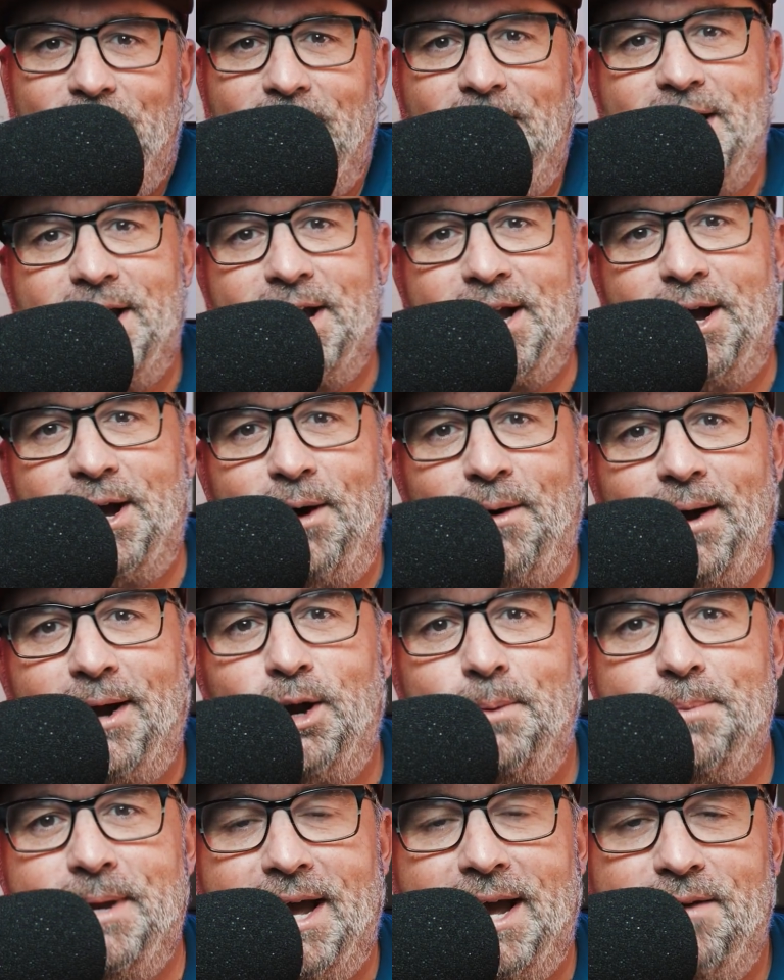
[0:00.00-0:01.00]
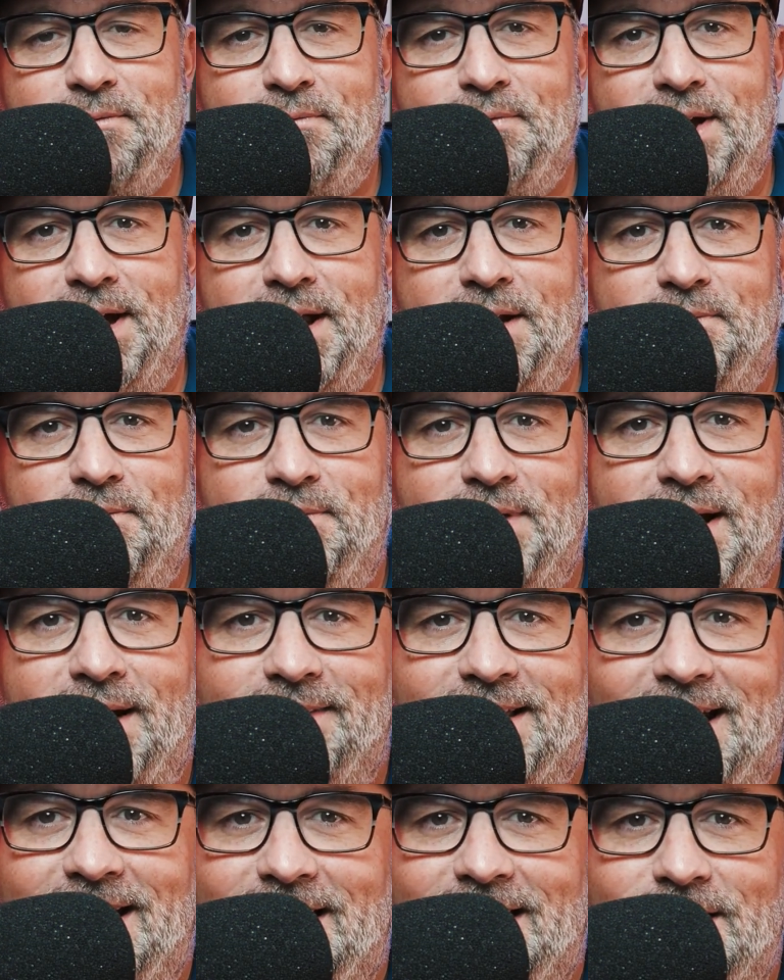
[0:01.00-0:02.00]
there you go. I hope you had fun and
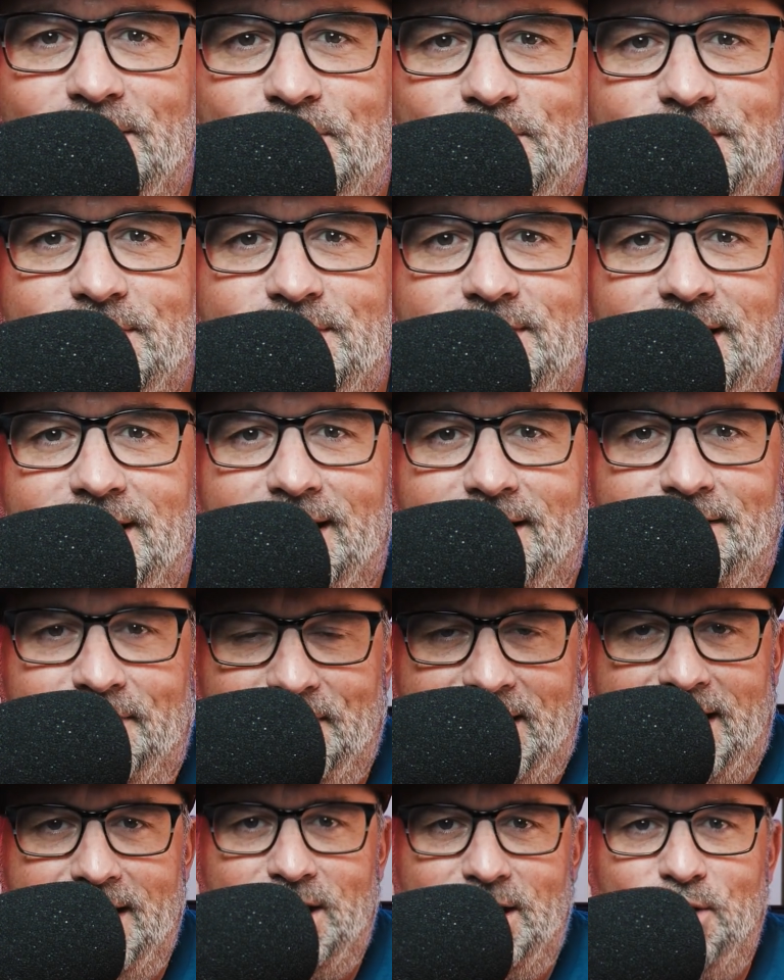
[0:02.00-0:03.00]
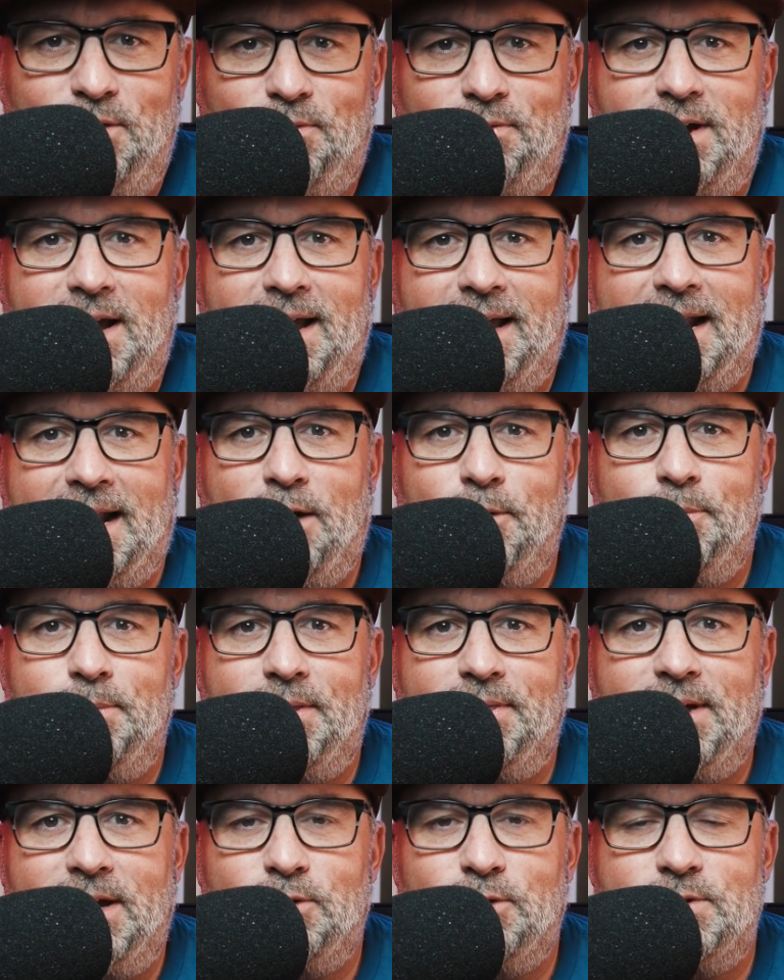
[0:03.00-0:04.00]
found that interesting. Thank you for hanging out with me.
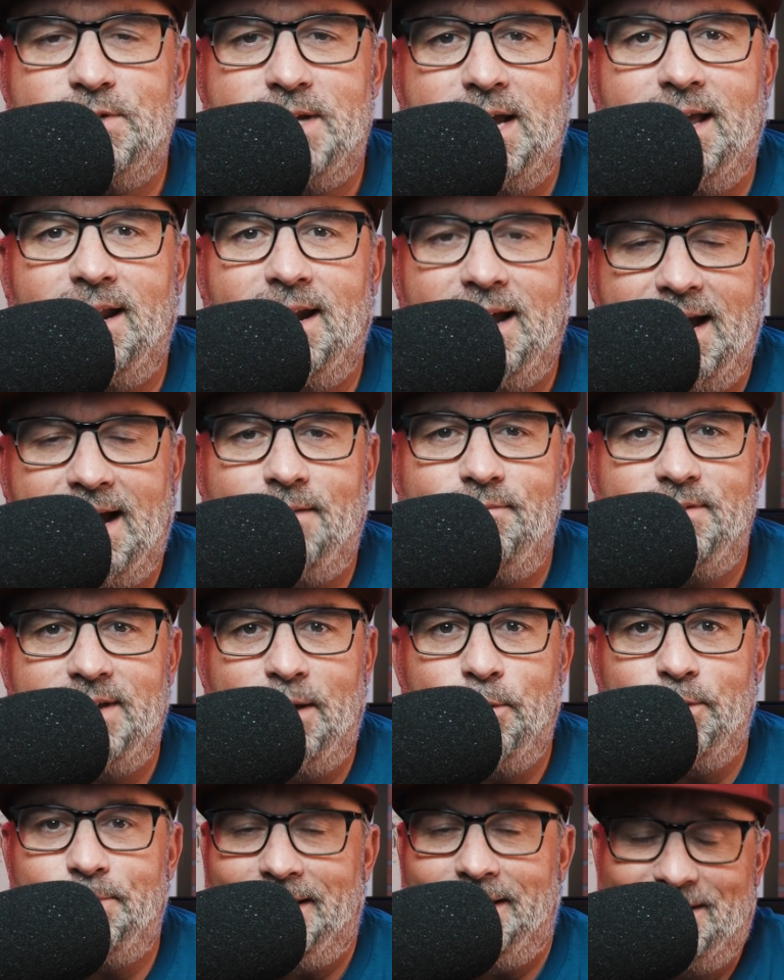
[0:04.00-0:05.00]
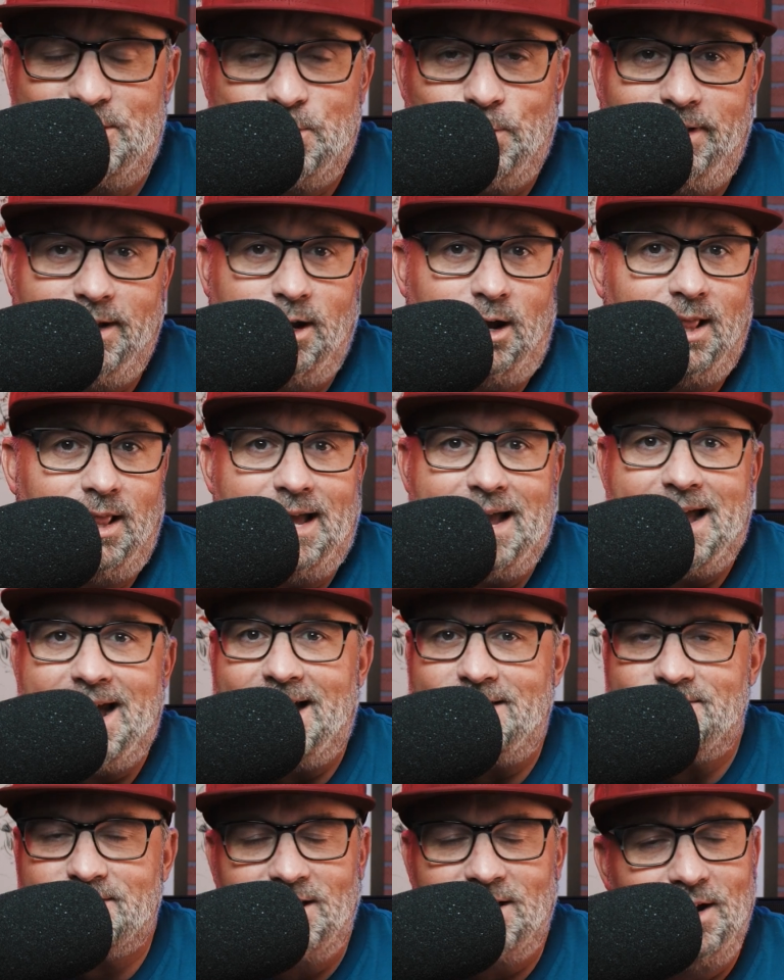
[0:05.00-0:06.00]
Thanks for taking a half day with me. That's really all I
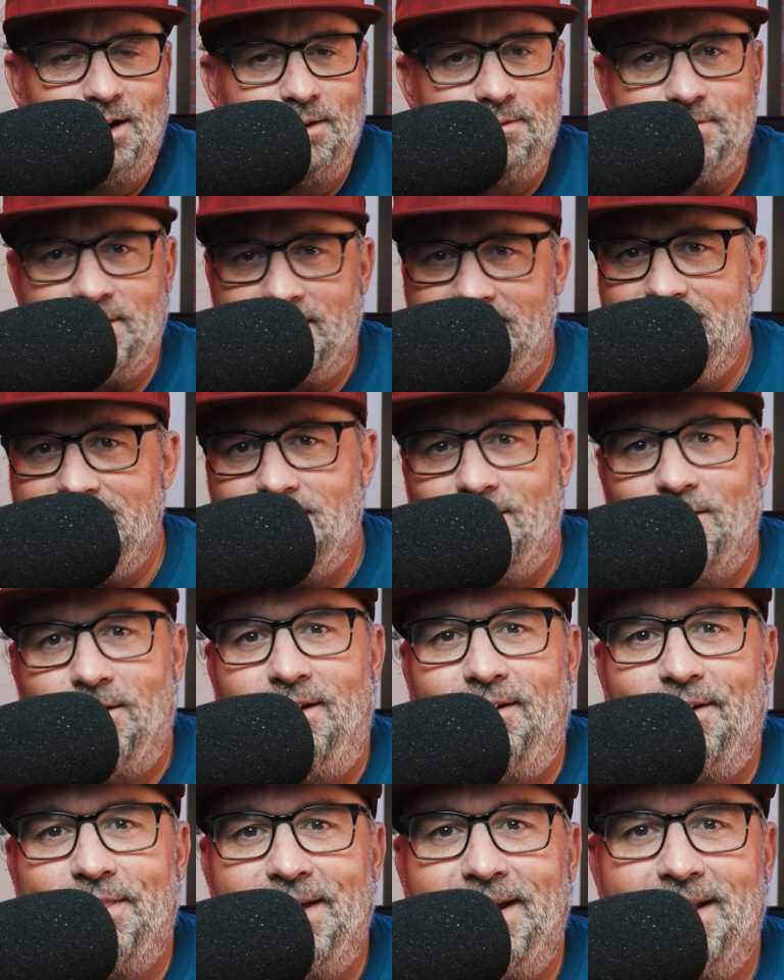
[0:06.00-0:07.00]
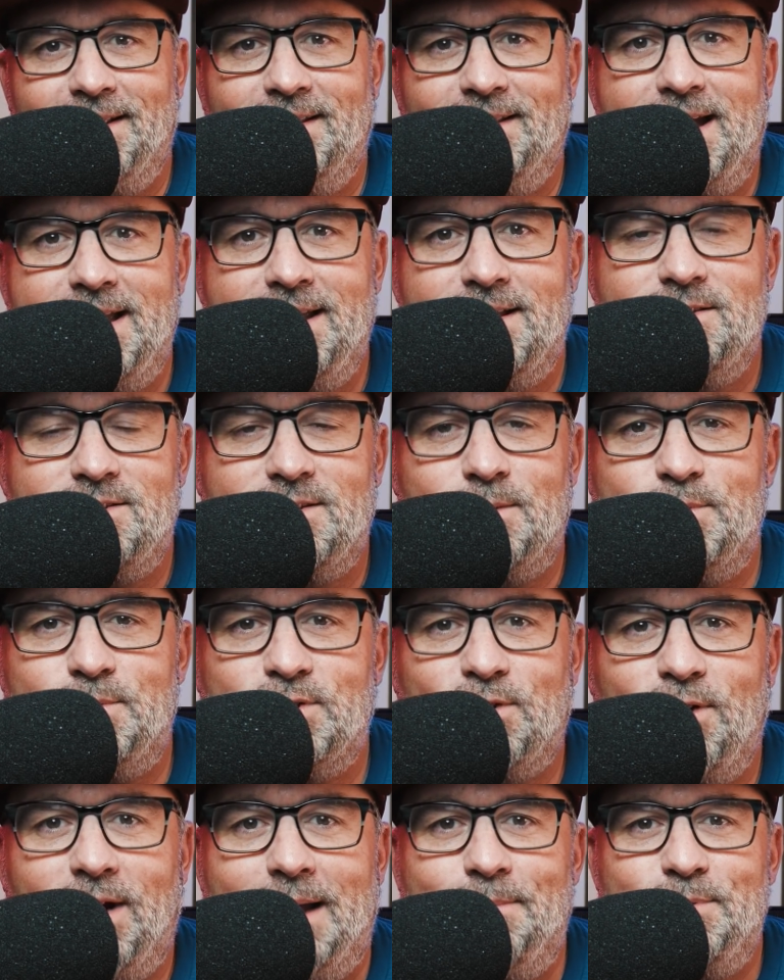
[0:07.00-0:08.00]
ask. Forget all that like and
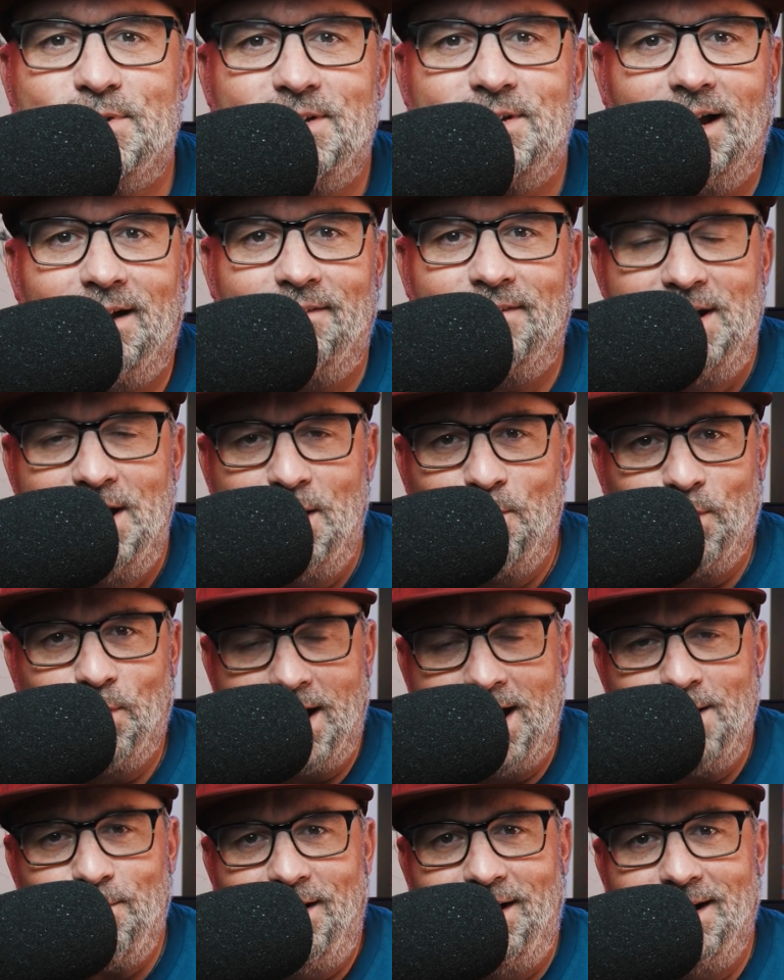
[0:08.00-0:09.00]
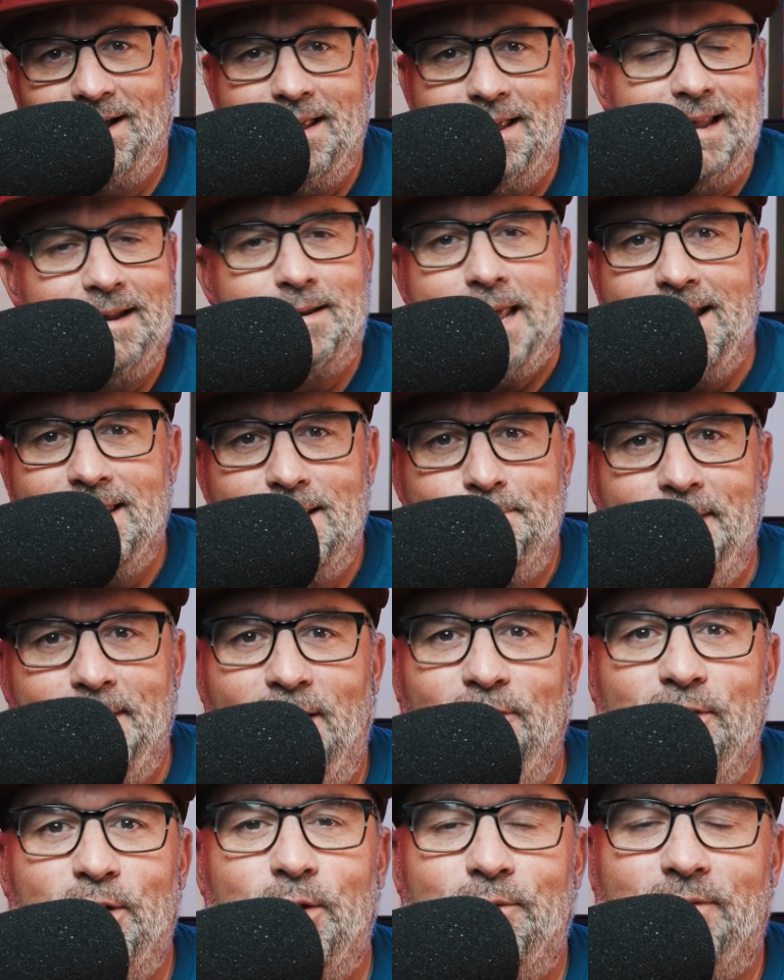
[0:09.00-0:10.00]
subscribe stuff. What I want, and the
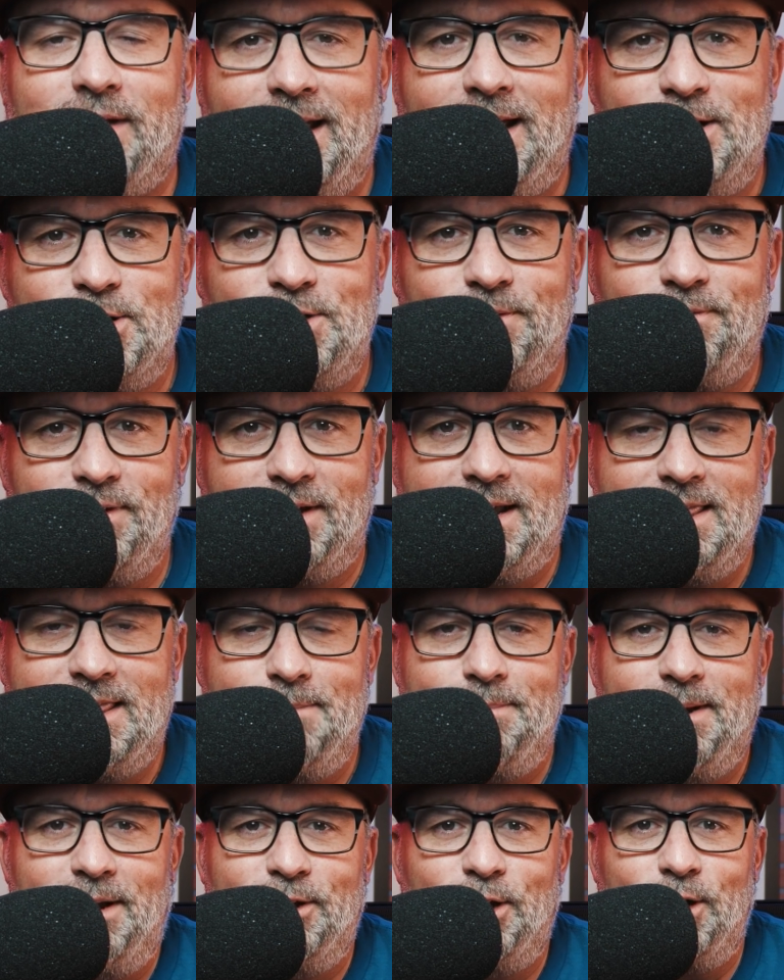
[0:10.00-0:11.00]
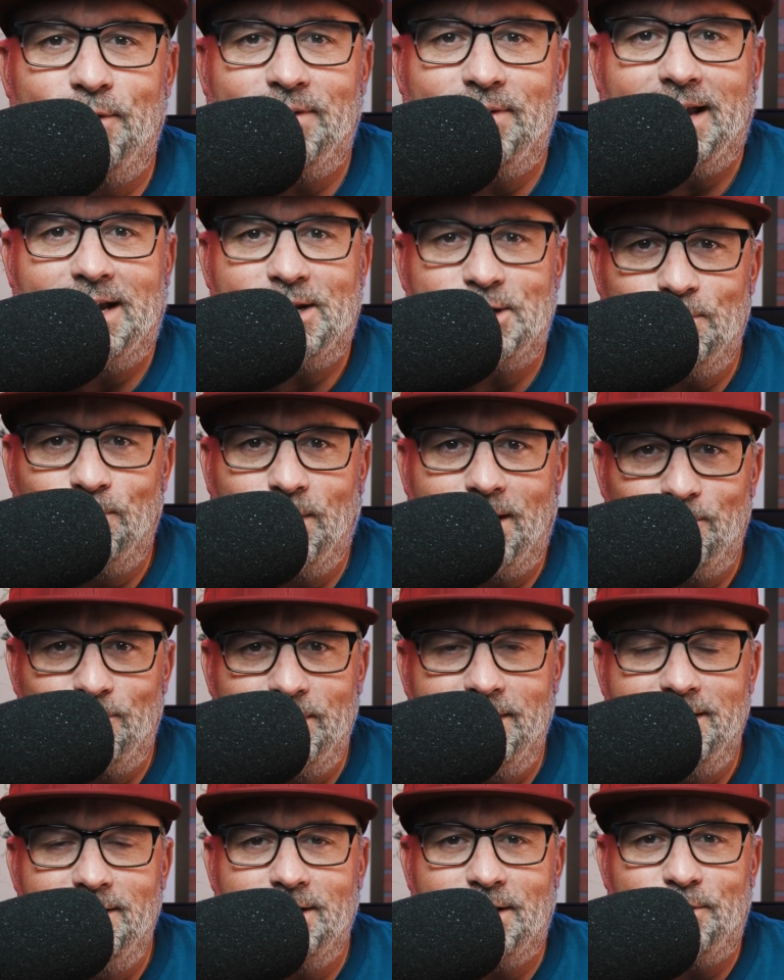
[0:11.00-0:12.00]
bell notification, forget the bell notification. What I'm
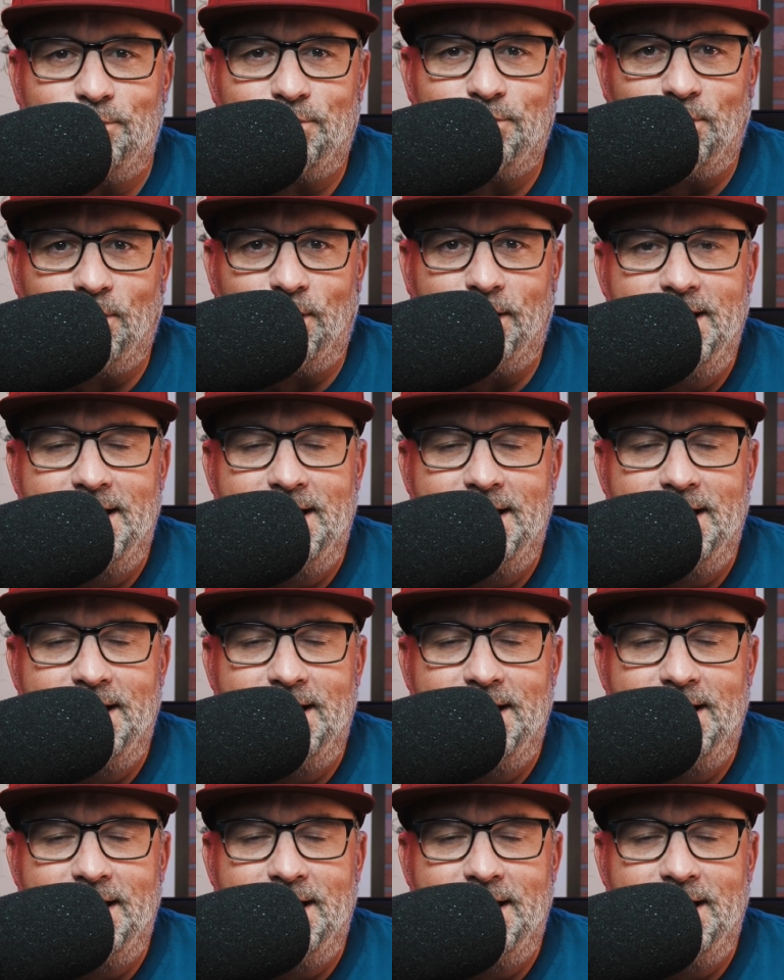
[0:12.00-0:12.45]
really looking for